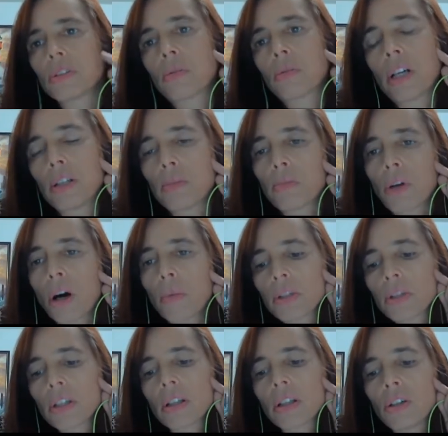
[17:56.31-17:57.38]
quite
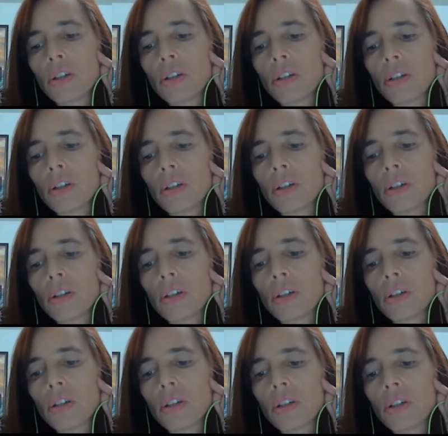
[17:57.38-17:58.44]
popular with
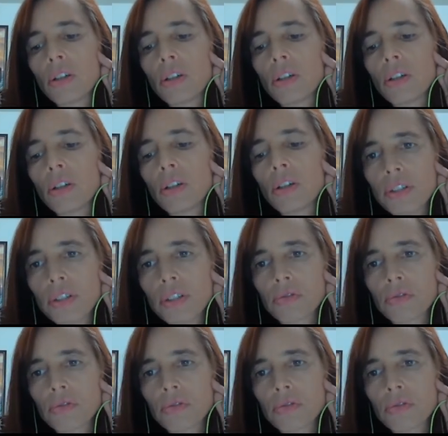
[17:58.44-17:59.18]
gamers for